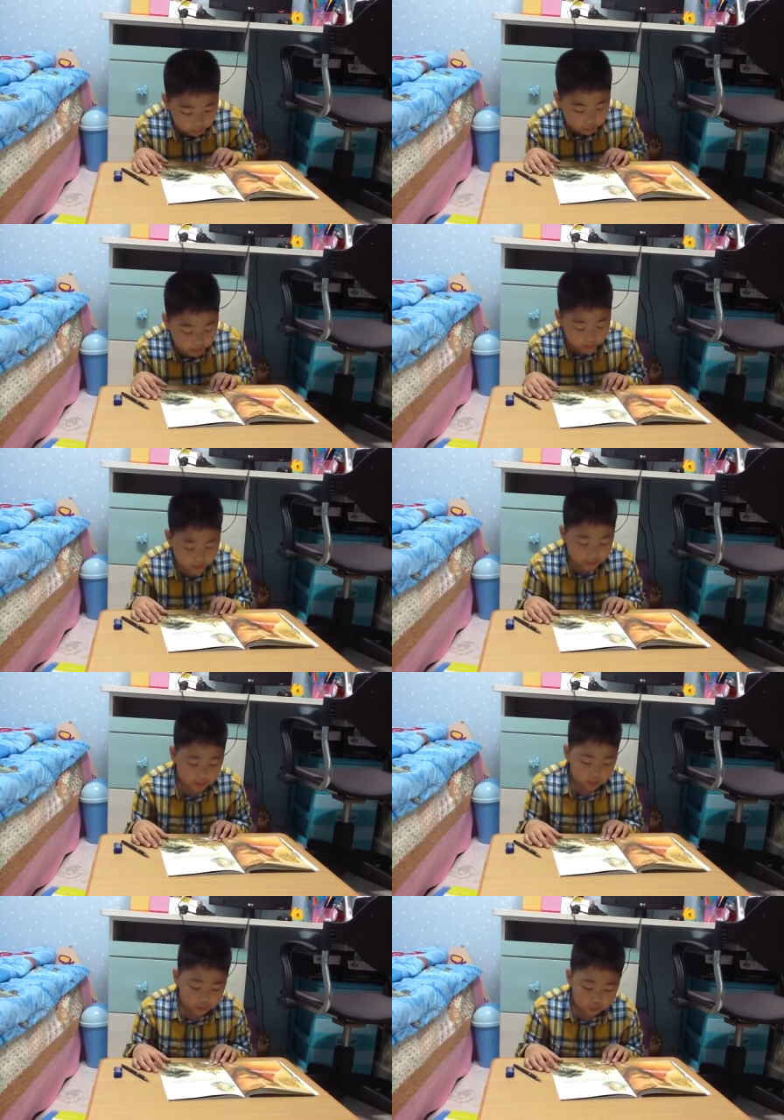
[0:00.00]
find
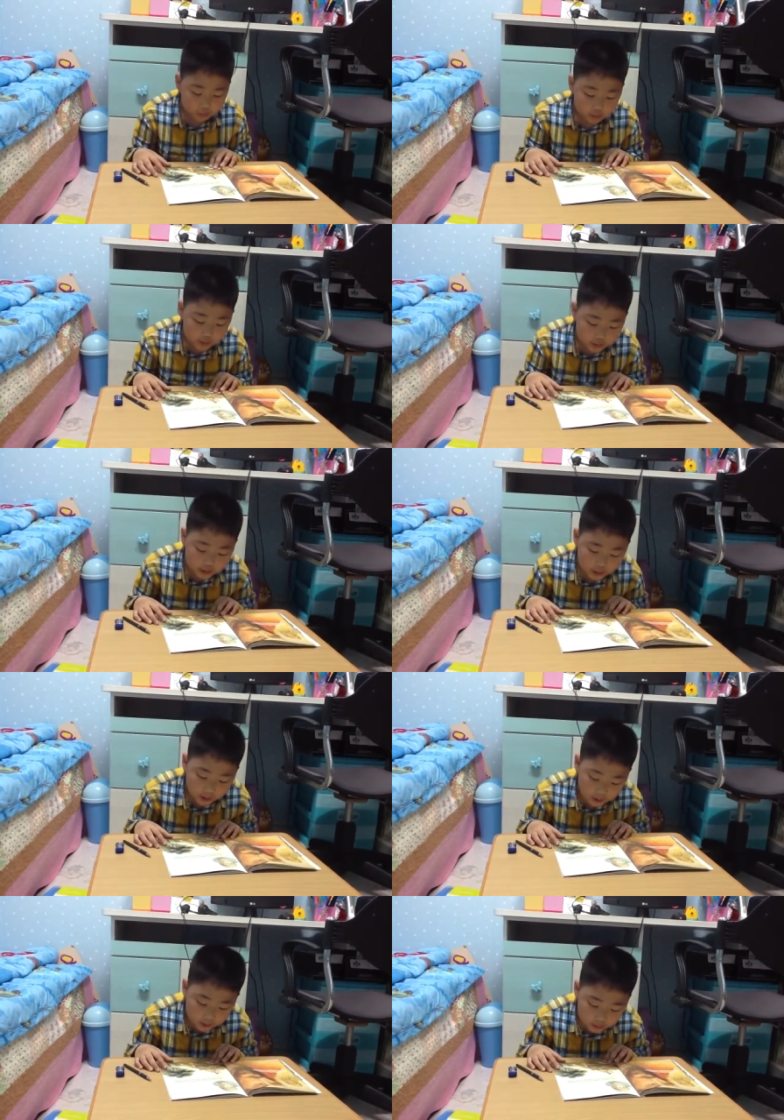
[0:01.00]
which
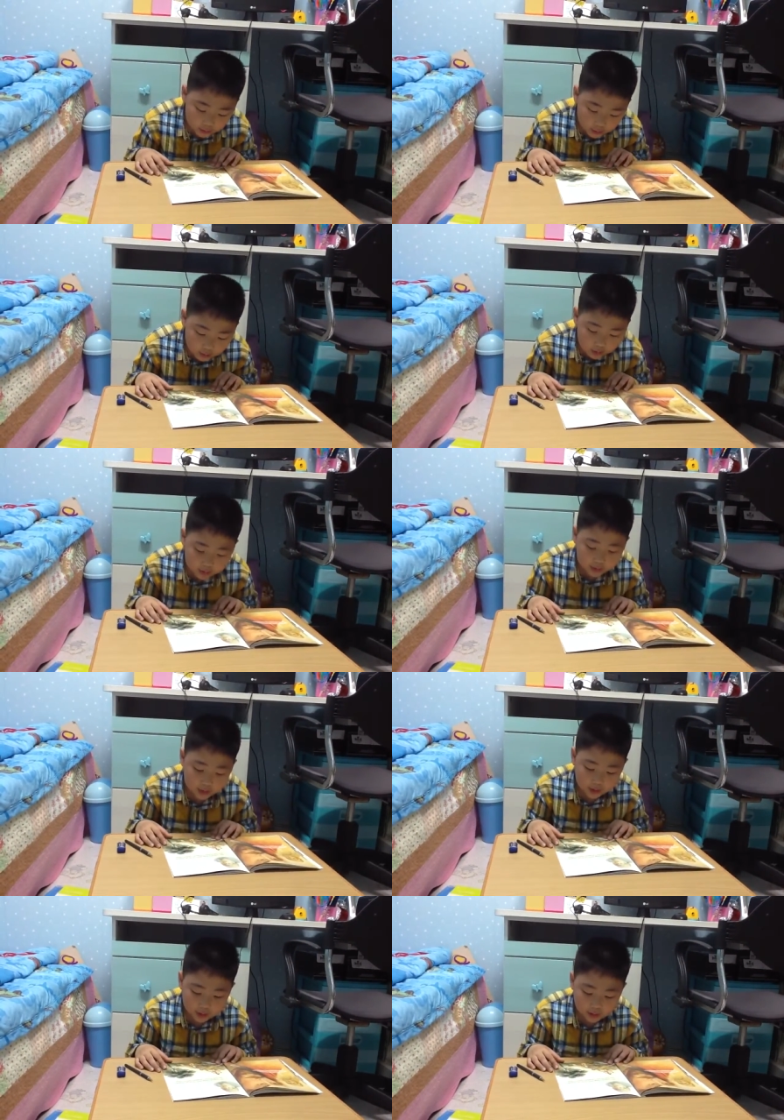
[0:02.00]
out a
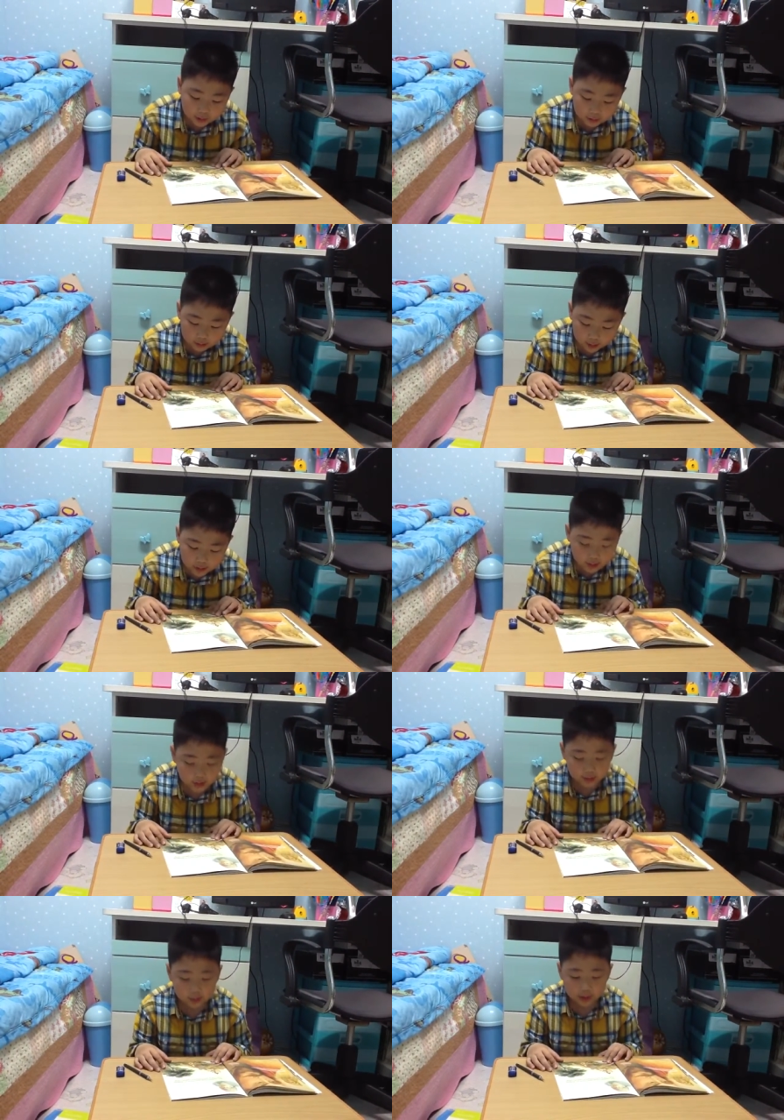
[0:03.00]
king
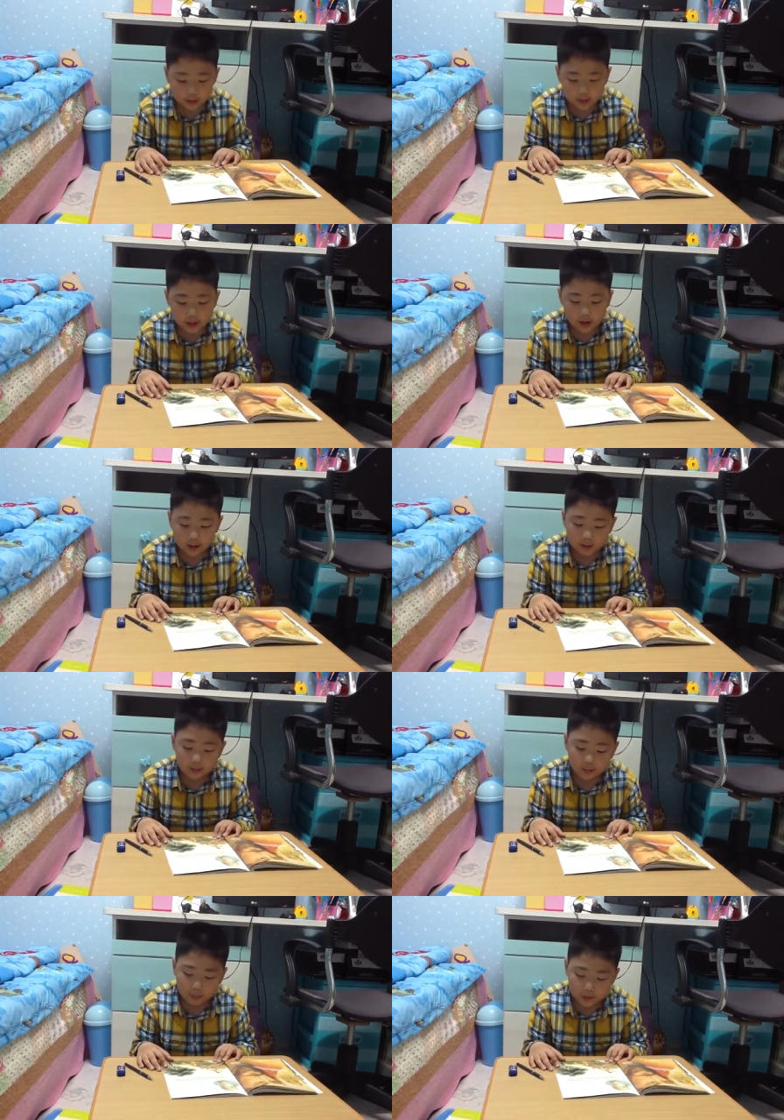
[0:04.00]
theirs can
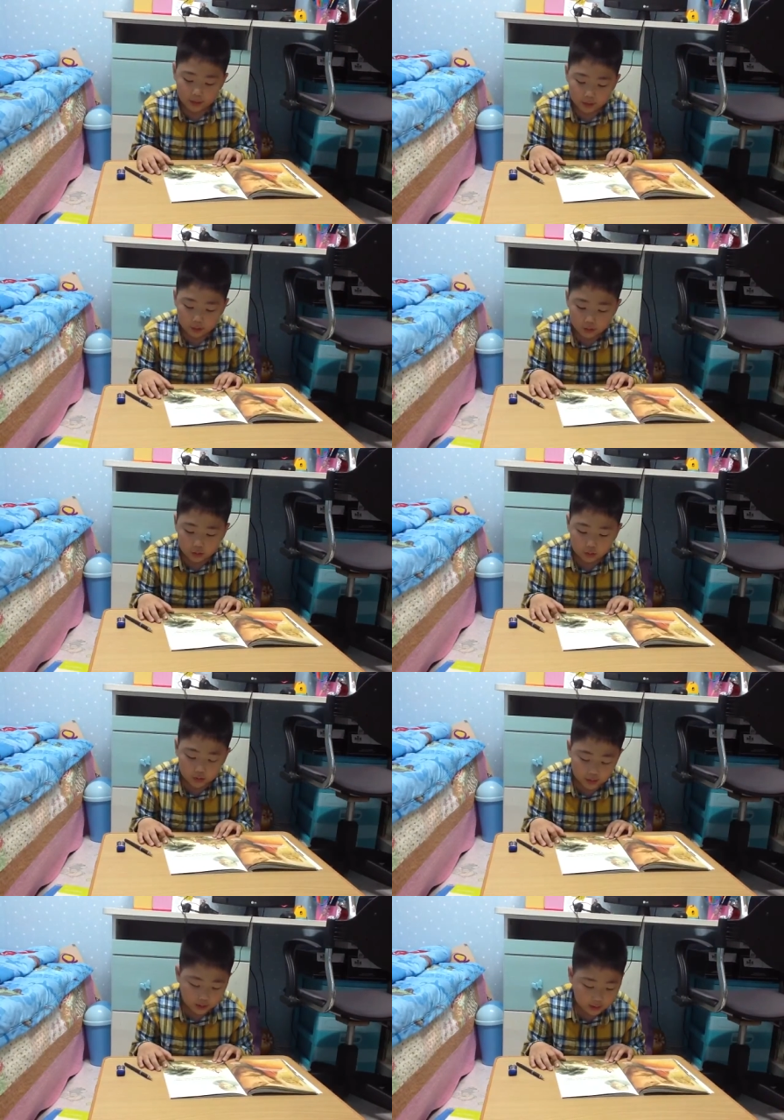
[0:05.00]
be no
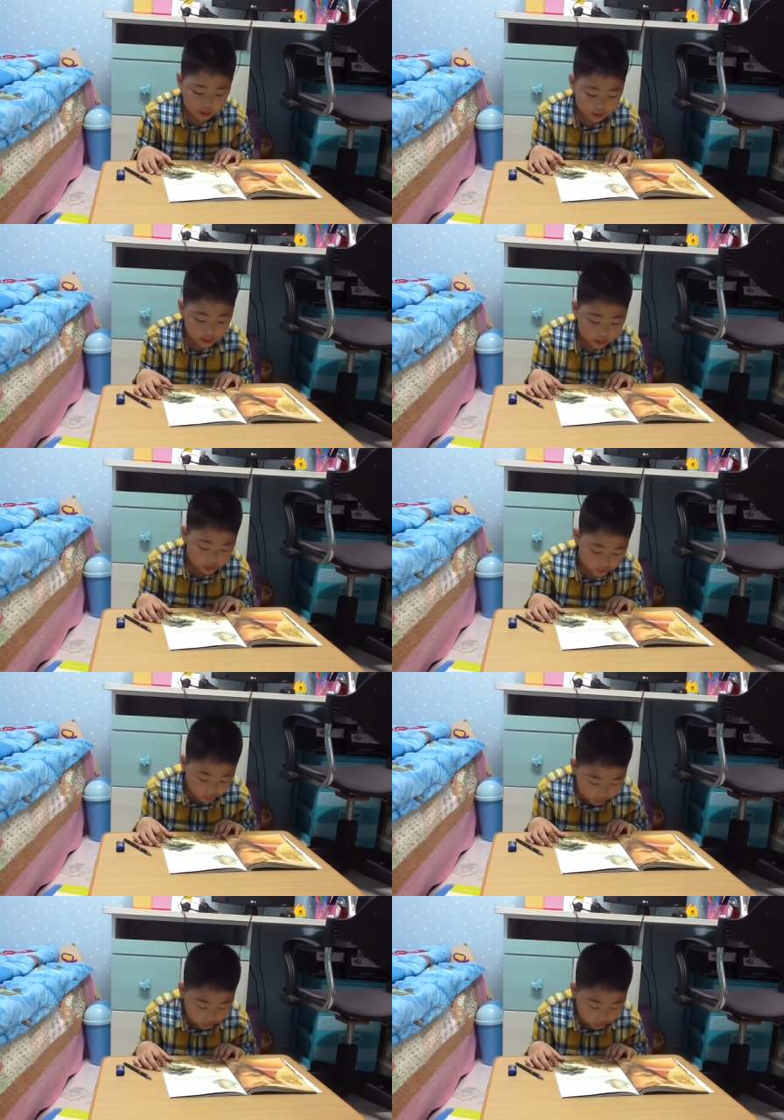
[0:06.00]
kingdom.